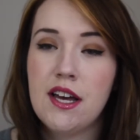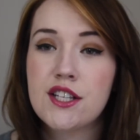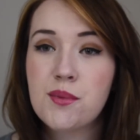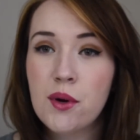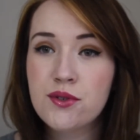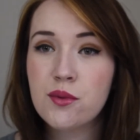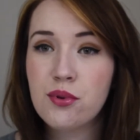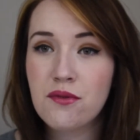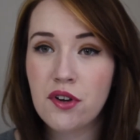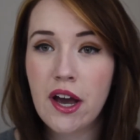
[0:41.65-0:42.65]
It's supposed to
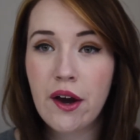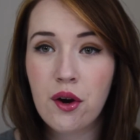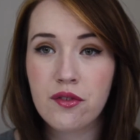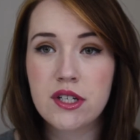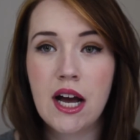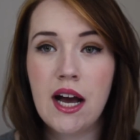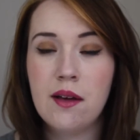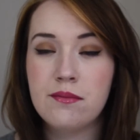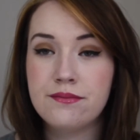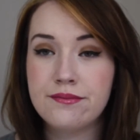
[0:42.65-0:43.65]
improve your hair over
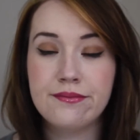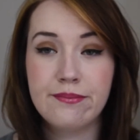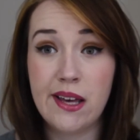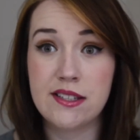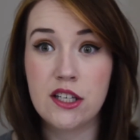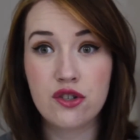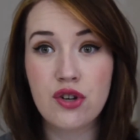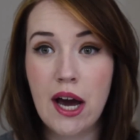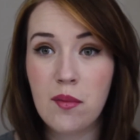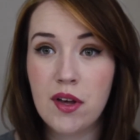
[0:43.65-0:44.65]
time, basically
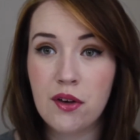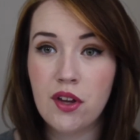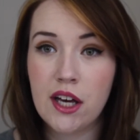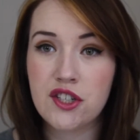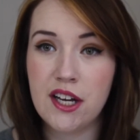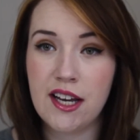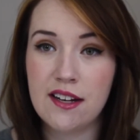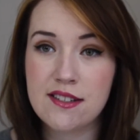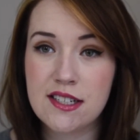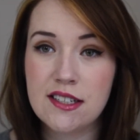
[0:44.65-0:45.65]
try to make you look like Jen
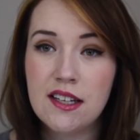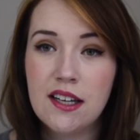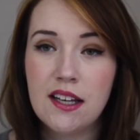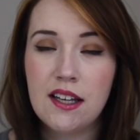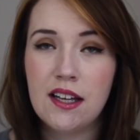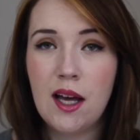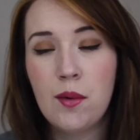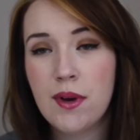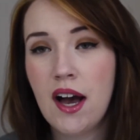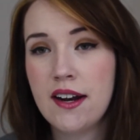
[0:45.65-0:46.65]
Aniston. I'll
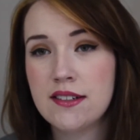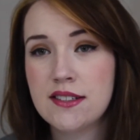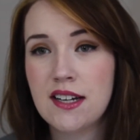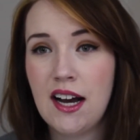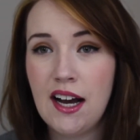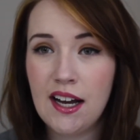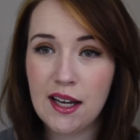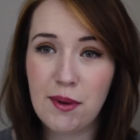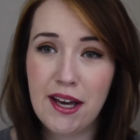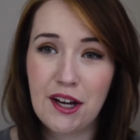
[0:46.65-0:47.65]
be honest,
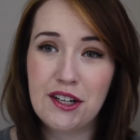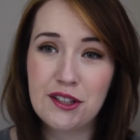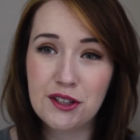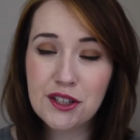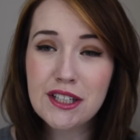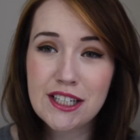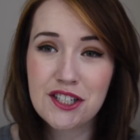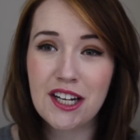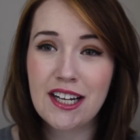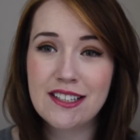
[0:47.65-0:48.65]
my hair didn't look like
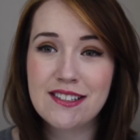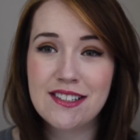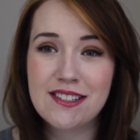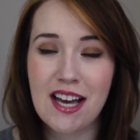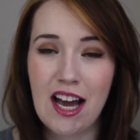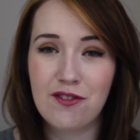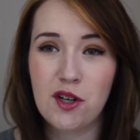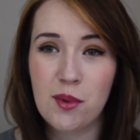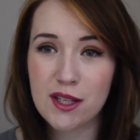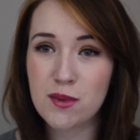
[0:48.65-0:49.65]
Jen Aniston's
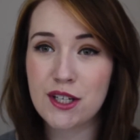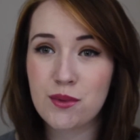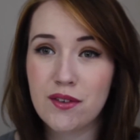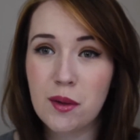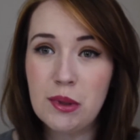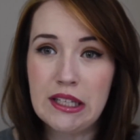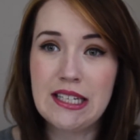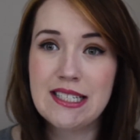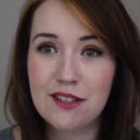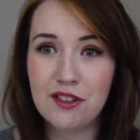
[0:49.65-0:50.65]
after, but that's because we have
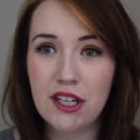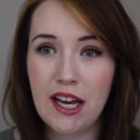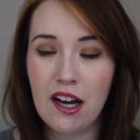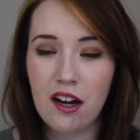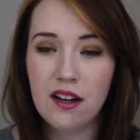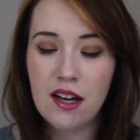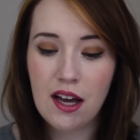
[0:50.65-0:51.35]
completely different hair.